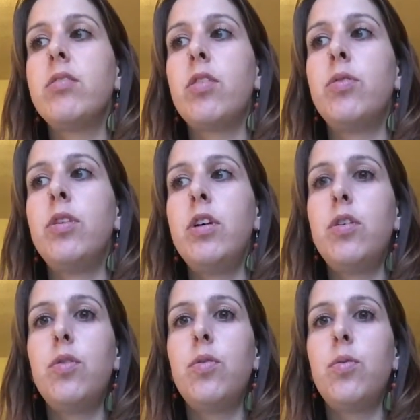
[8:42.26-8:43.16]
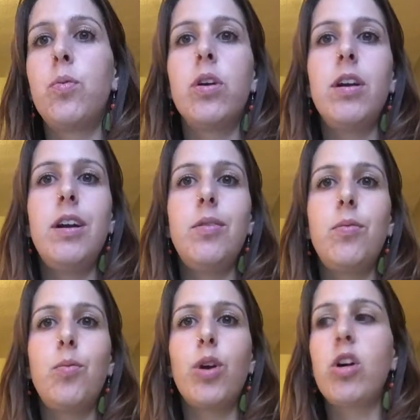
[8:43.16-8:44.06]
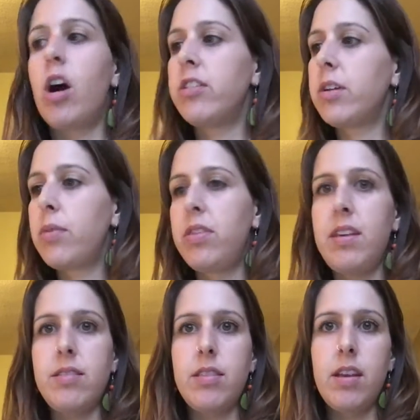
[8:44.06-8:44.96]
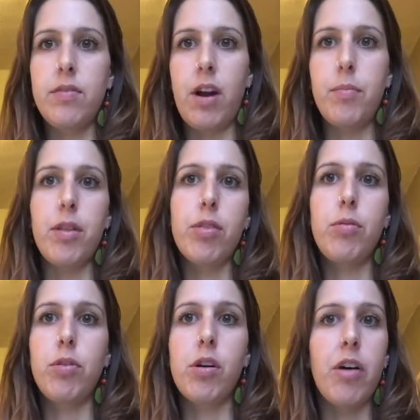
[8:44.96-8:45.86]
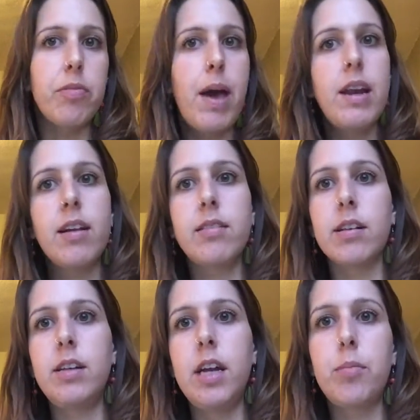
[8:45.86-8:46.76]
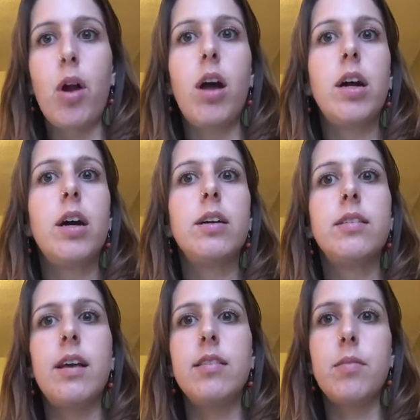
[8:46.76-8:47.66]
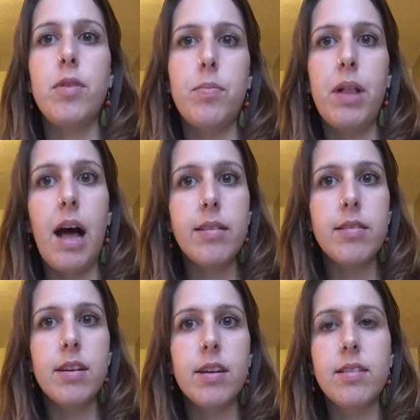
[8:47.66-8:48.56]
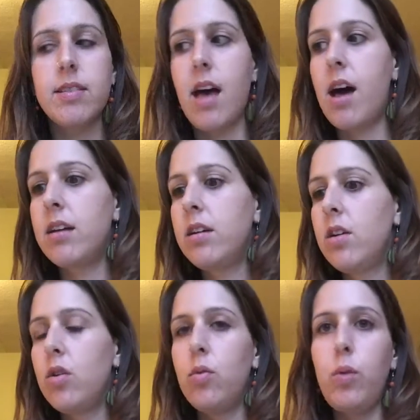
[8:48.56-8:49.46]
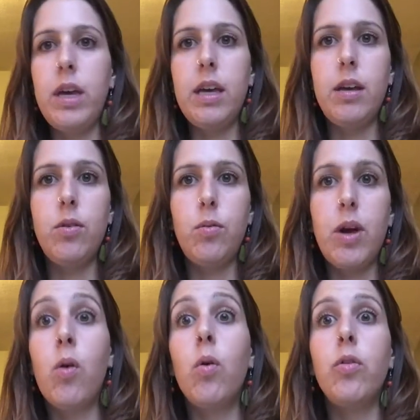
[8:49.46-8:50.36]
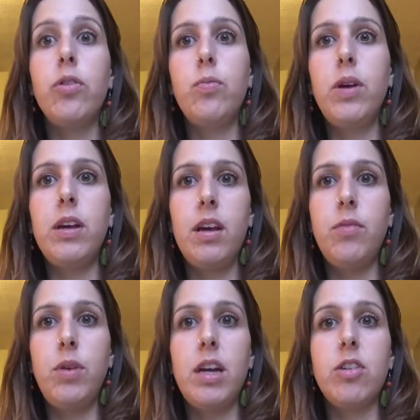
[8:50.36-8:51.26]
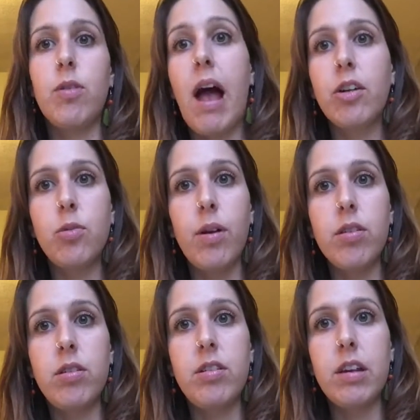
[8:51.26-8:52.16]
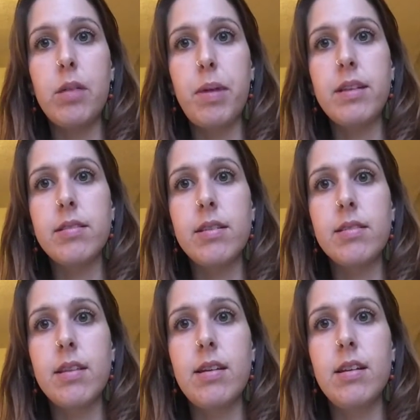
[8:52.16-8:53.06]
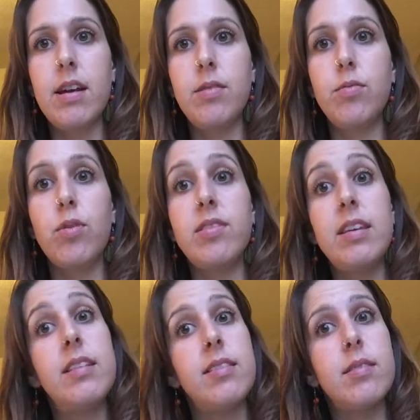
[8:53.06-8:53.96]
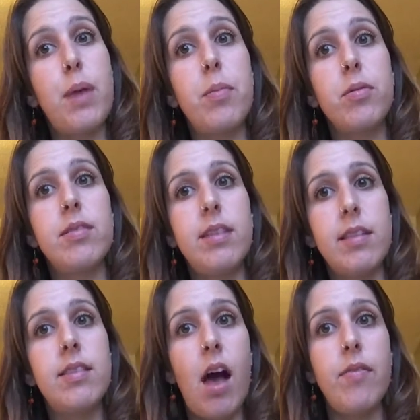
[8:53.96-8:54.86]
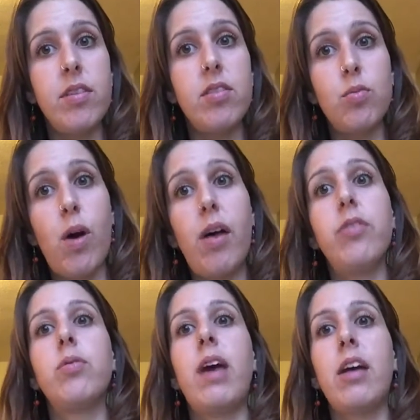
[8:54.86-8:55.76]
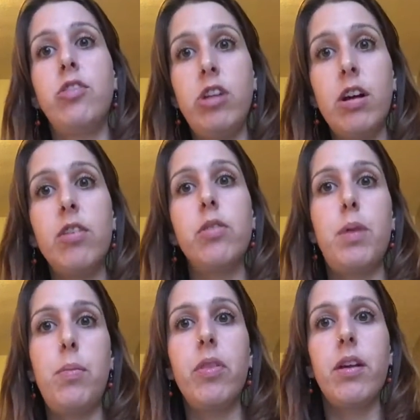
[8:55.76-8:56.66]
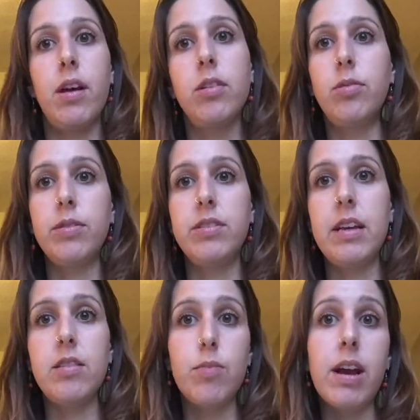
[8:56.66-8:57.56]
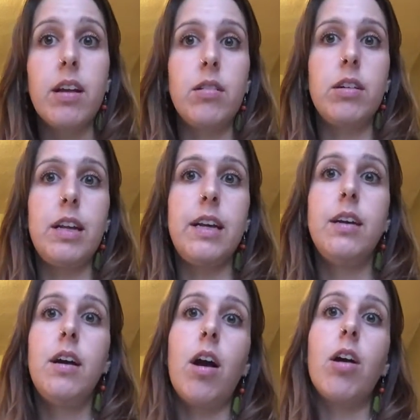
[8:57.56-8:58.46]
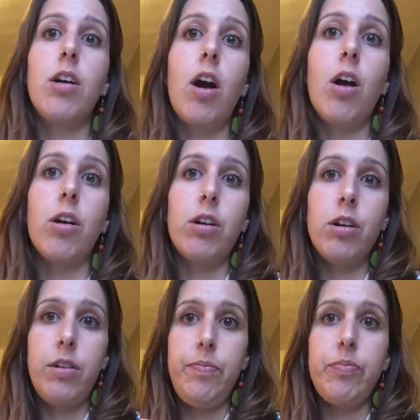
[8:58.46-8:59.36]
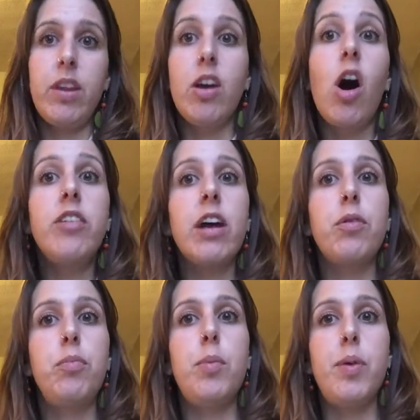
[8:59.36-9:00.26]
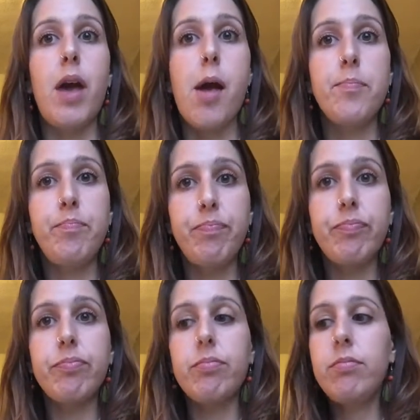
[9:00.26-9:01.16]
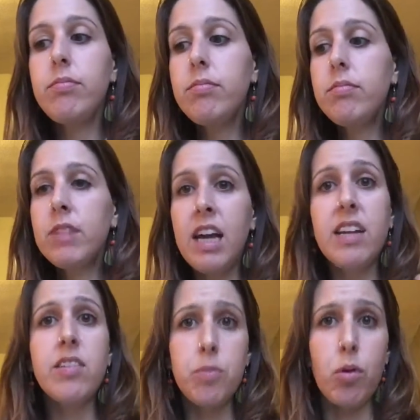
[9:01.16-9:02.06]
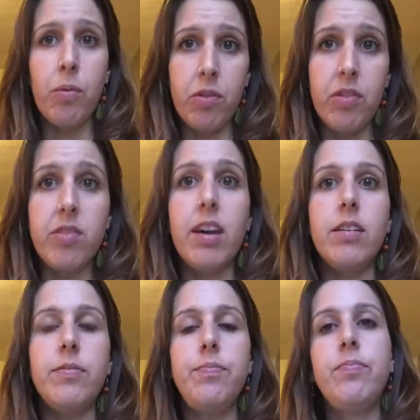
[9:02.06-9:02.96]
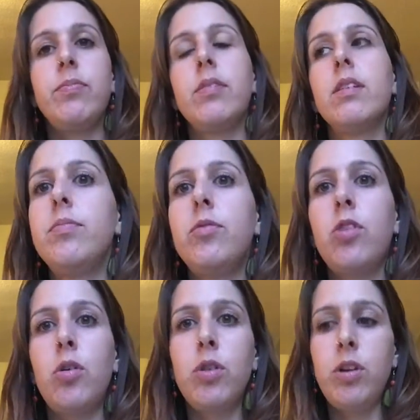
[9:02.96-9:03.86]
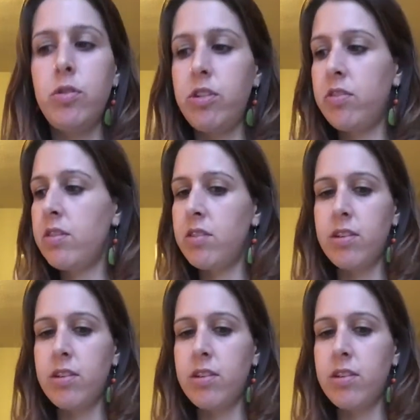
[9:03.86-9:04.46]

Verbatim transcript: So we're in contact with these in the environment through the cosmetics, the cleaning products, and some of the plastics that we hold and we interact with on a daily basis. And receipts, paper receipts have this as well. So cashiers and people that handle receipts regularly are in contact with BPA, and it's absorbed through the skin. So, you know, just this